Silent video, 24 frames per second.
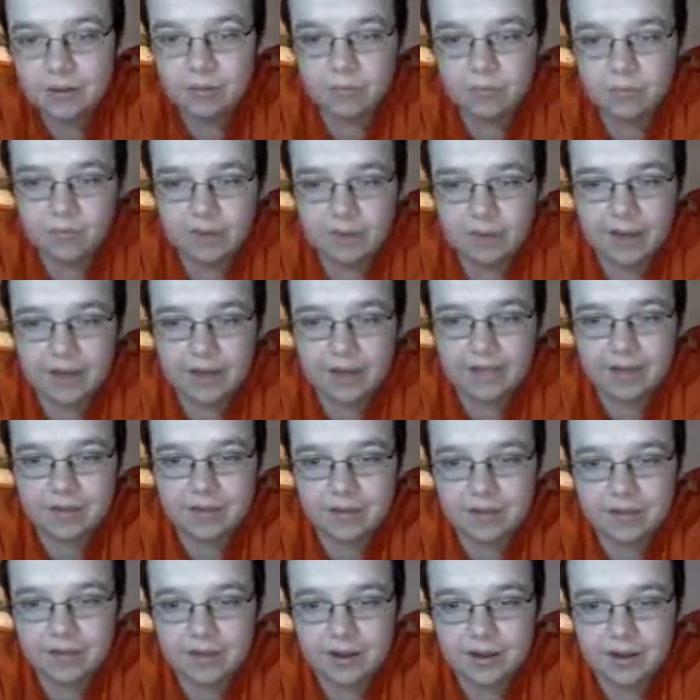We have
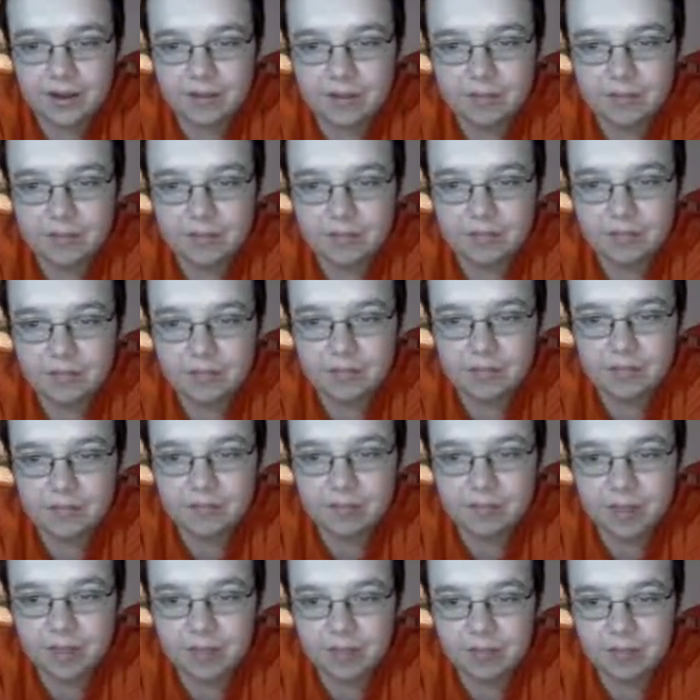those uh,
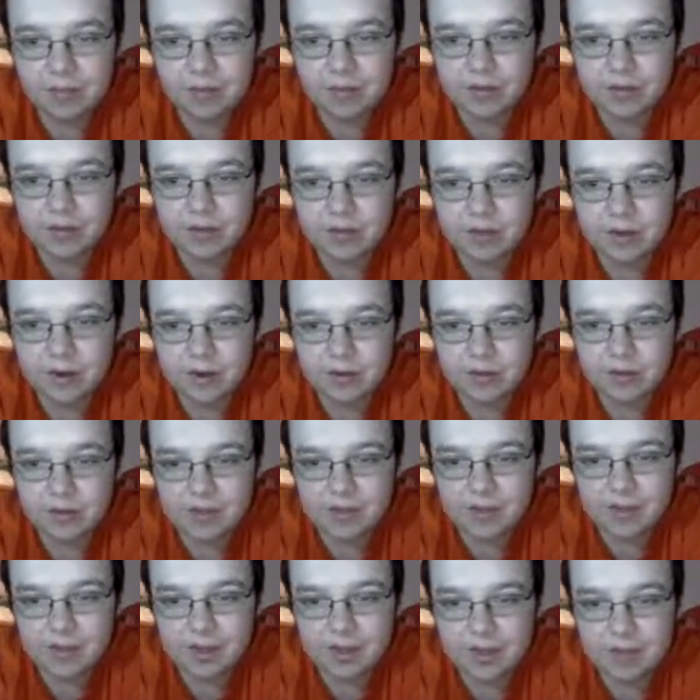like blue zones and
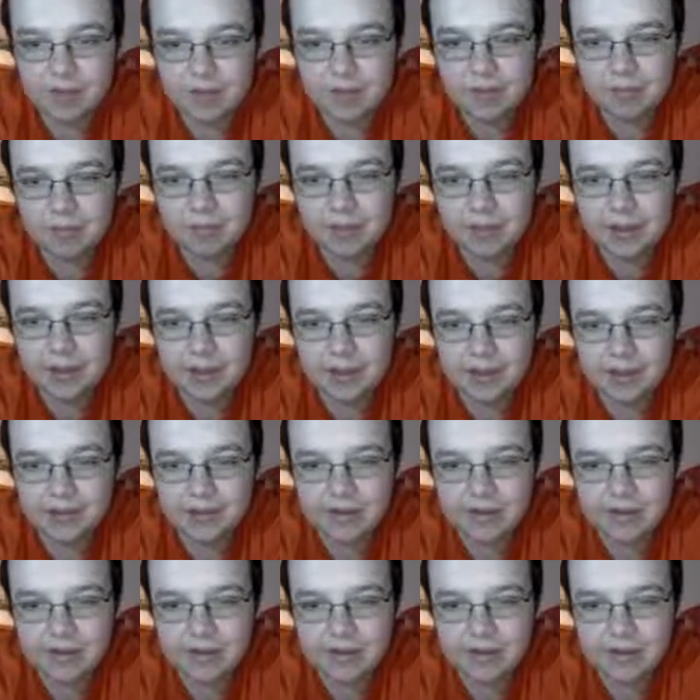they come up big as